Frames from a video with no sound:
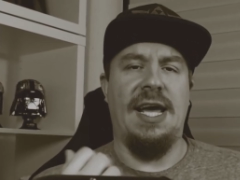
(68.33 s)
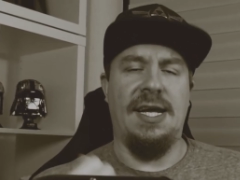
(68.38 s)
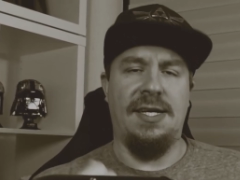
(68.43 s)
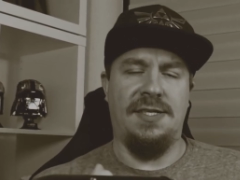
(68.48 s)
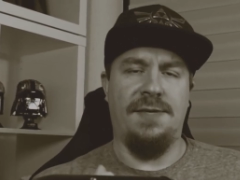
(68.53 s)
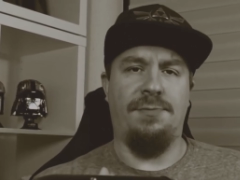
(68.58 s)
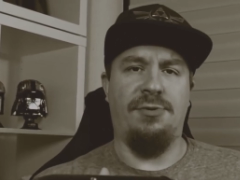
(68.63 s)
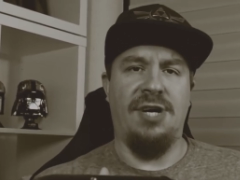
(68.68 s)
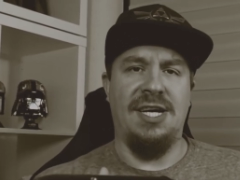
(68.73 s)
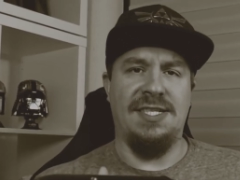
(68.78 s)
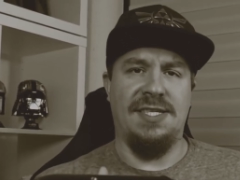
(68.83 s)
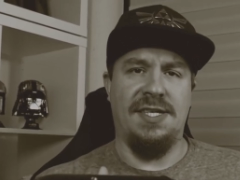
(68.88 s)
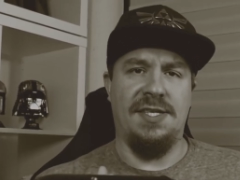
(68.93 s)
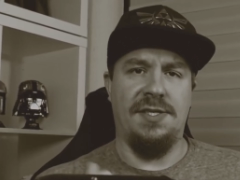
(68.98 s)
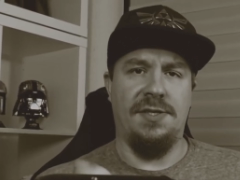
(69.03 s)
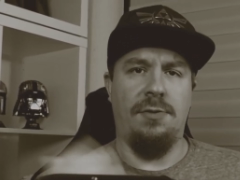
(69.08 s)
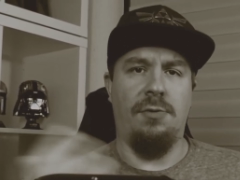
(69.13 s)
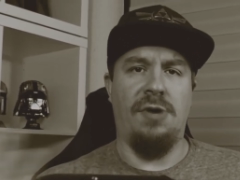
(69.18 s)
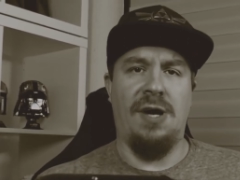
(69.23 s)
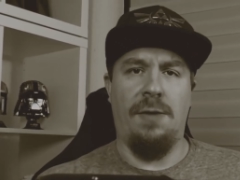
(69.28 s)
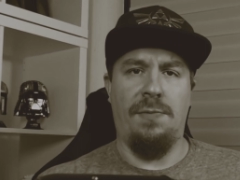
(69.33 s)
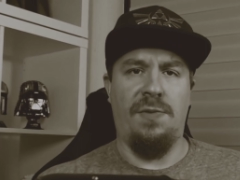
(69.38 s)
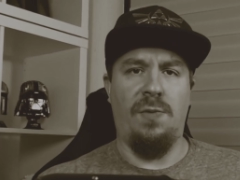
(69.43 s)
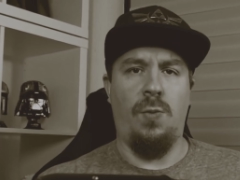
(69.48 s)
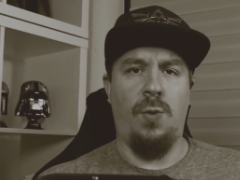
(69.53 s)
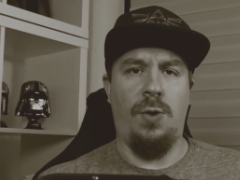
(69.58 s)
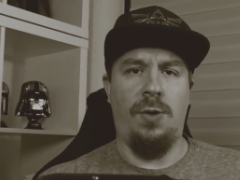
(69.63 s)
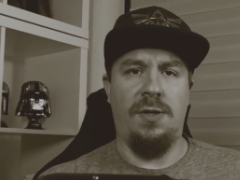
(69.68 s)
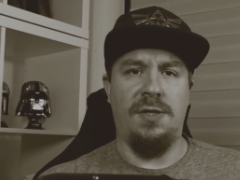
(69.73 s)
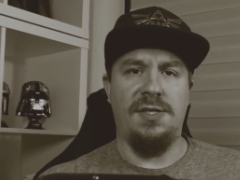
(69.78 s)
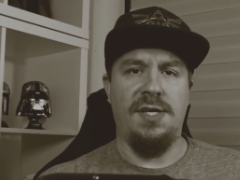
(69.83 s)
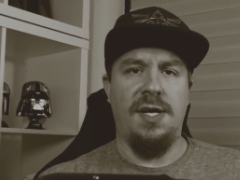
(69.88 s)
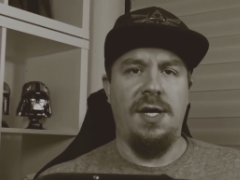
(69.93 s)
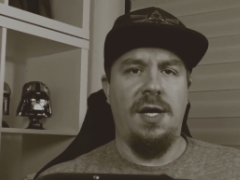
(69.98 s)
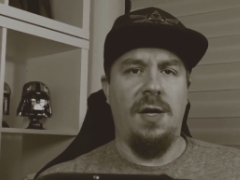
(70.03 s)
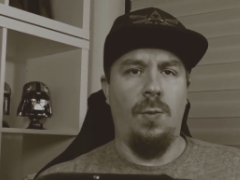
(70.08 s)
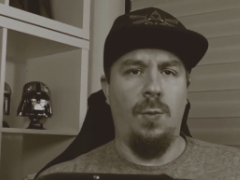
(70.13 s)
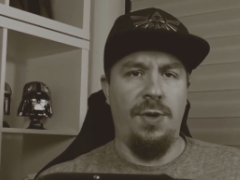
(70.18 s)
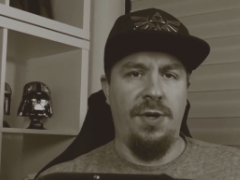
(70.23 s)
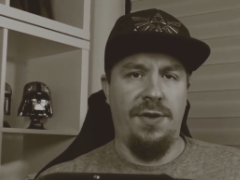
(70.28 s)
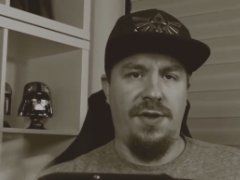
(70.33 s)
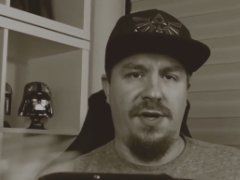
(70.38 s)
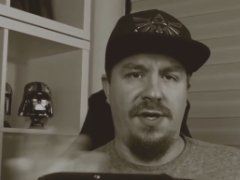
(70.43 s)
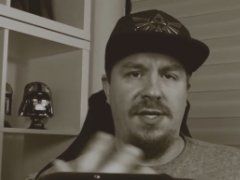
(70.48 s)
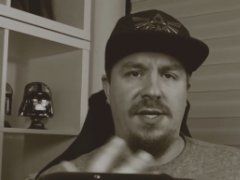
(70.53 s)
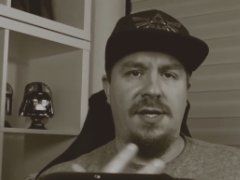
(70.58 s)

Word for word: enterprises around the world with